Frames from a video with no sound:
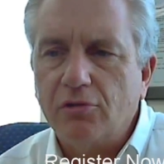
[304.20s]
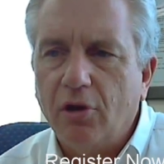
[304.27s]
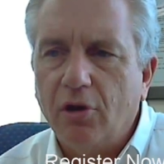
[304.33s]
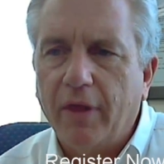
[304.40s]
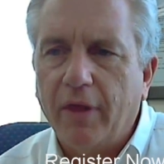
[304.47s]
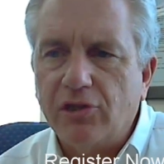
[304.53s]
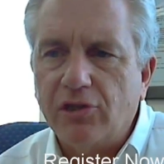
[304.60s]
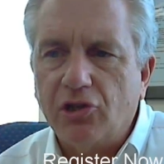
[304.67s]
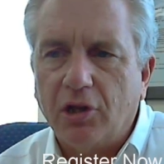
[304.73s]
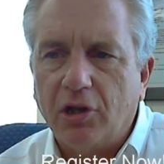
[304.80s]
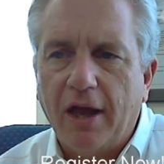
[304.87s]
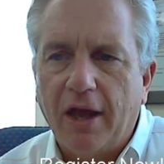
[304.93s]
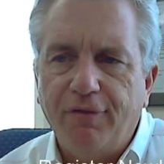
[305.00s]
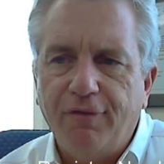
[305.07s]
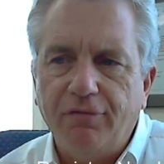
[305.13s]
15th,
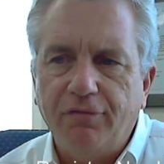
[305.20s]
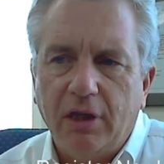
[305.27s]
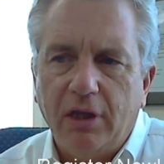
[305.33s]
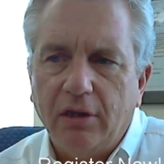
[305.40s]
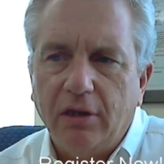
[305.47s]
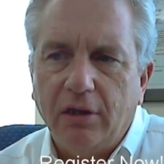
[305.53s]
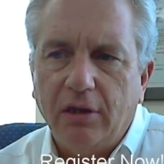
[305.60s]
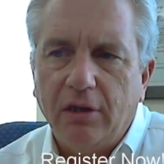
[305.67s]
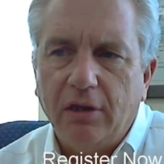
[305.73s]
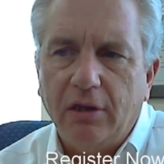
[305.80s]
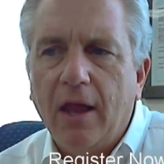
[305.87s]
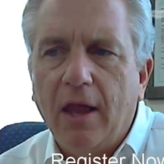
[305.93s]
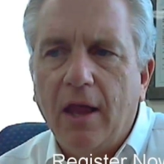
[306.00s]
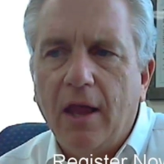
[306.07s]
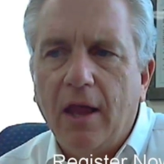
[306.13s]

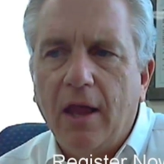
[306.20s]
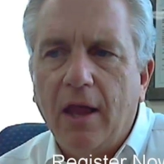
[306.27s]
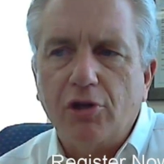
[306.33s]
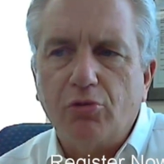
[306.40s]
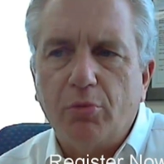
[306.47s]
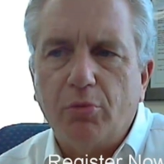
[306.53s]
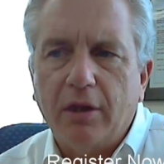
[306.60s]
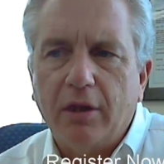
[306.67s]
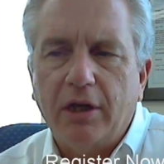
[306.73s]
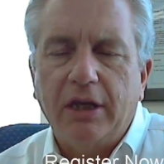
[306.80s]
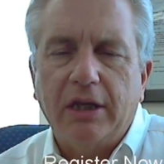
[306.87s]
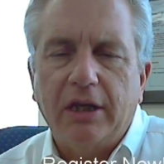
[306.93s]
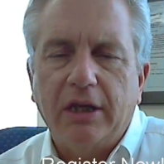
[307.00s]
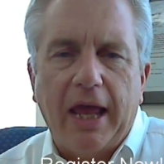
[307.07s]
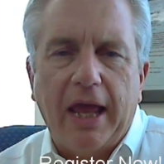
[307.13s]
Spirituality and
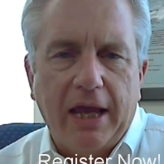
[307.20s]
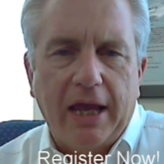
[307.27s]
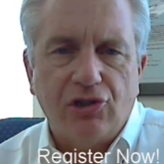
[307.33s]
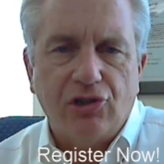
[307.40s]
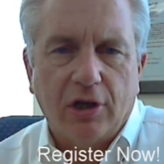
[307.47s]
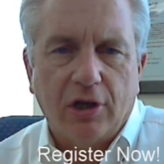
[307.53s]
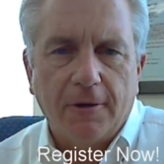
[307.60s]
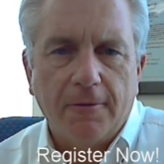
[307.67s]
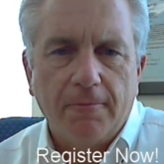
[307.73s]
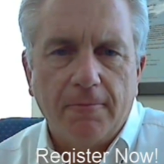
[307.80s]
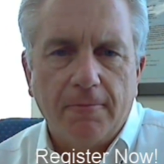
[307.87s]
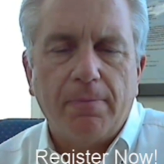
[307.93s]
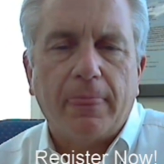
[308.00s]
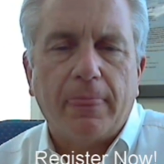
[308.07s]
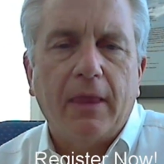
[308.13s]
Aging,
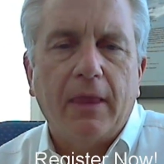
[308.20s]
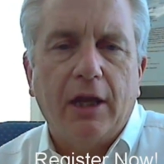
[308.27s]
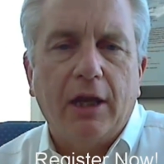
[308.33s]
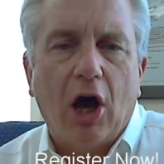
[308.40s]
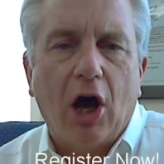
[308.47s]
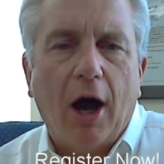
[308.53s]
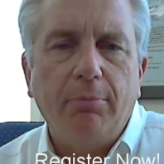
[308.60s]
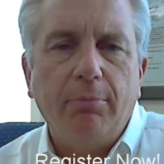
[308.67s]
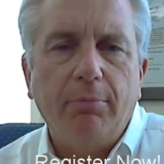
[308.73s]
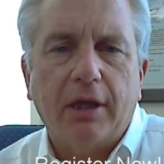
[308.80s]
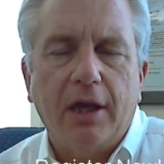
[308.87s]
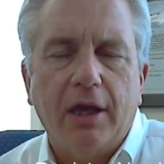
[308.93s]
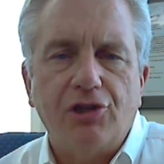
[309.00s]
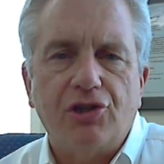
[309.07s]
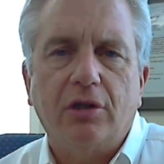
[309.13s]
an obligation
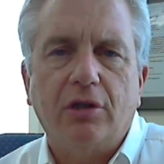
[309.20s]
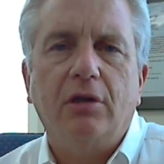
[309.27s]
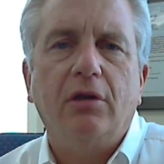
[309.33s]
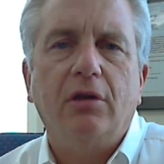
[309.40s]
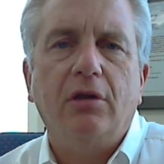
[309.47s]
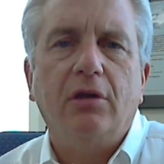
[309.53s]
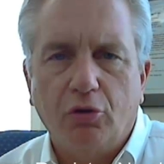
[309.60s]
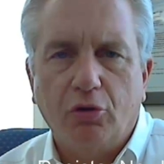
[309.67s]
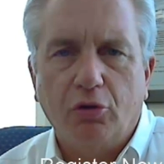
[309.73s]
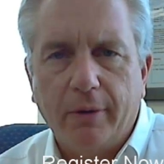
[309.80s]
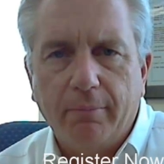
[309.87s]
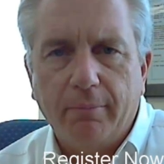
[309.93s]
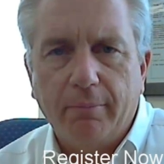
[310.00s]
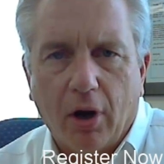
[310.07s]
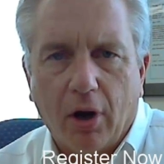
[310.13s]
to
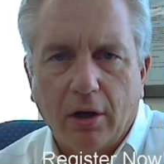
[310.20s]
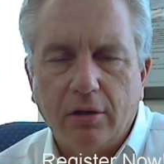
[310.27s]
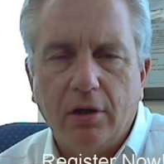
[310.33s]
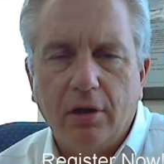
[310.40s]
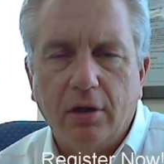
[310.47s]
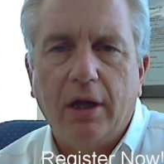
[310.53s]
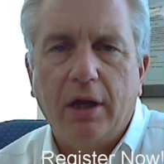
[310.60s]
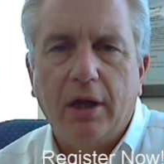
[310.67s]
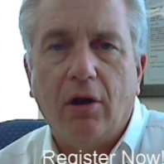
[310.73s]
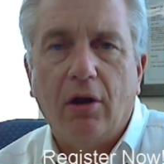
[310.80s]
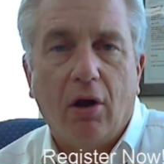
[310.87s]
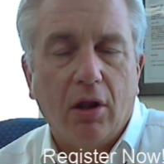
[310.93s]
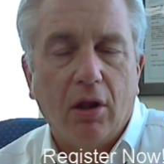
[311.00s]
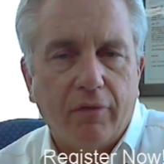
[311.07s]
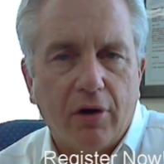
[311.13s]
impart. And all of
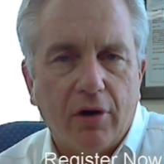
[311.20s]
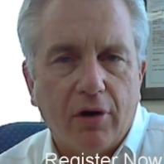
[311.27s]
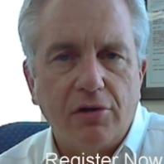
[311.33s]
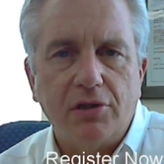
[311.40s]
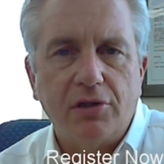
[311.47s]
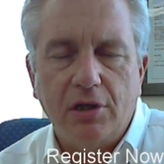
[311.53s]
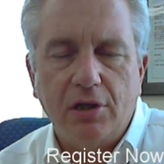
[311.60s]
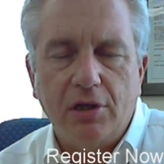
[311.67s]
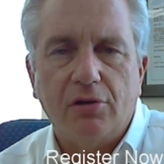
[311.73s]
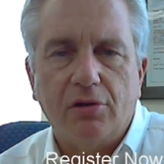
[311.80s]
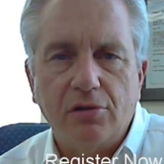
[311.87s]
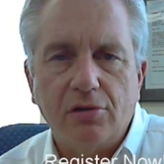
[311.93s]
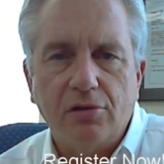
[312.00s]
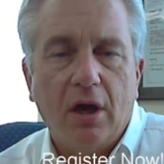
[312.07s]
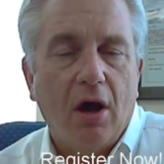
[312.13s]
our seniors,
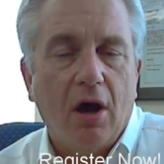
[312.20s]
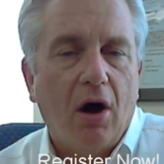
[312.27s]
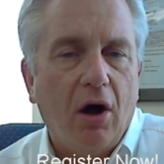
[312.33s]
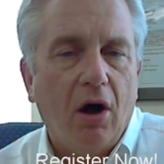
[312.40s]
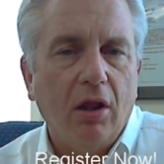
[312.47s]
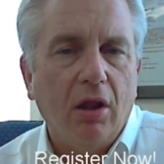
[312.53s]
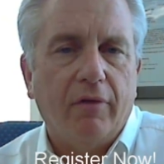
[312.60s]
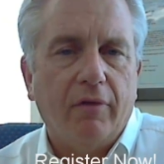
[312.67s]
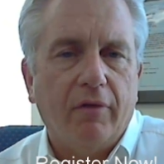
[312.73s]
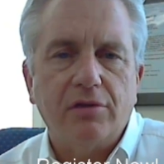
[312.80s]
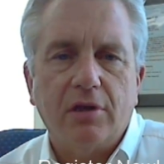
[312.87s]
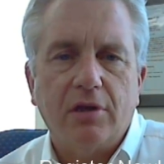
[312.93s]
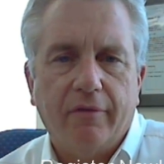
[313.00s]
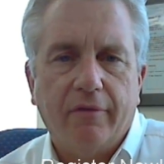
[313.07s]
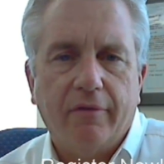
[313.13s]
all of us have
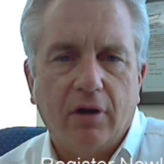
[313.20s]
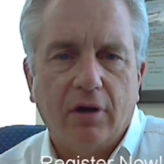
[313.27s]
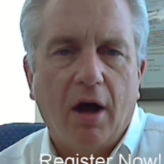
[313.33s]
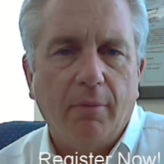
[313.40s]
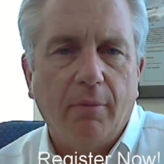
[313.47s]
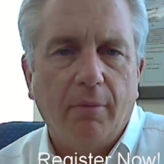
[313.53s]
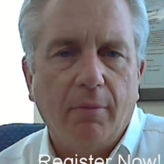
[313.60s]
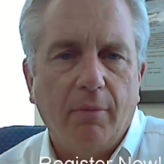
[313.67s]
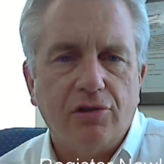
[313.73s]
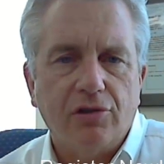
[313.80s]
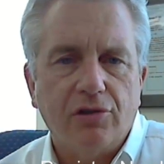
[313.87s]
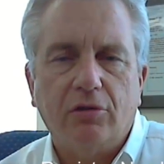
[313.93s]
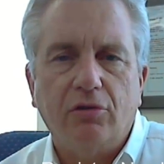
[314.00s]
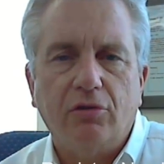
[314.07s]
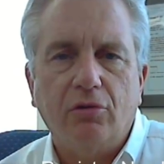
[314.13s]
an obligation
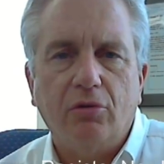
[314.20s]
to